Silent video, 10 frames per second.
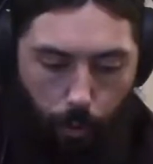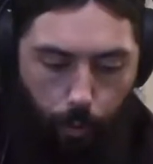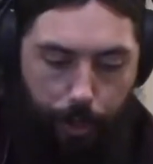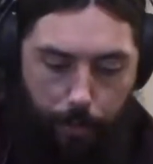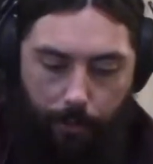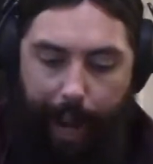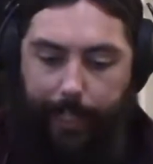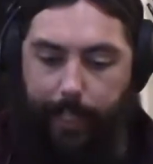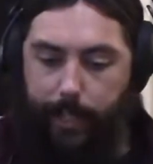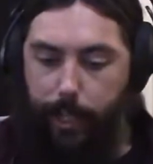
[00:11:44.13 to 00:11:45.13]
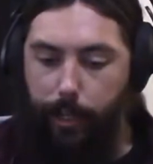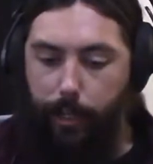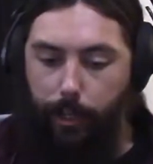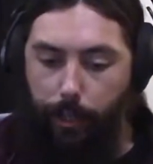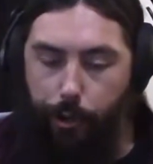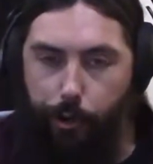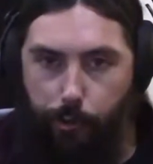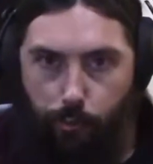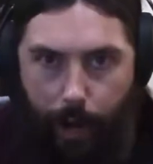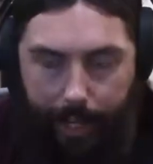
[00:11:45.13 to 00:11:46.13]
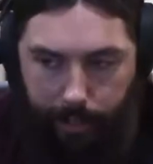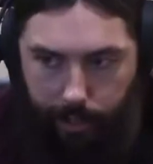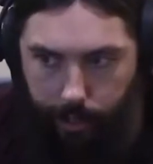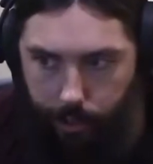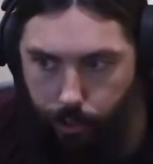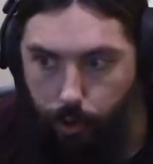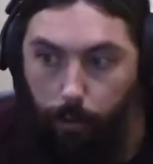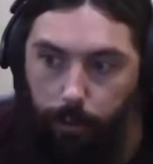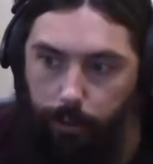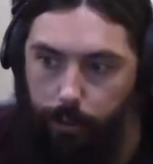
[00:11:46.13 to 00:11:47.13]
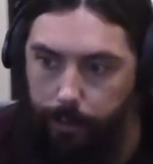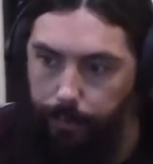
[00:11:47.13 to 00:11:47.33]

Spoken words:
when you're practicing your rest strokes,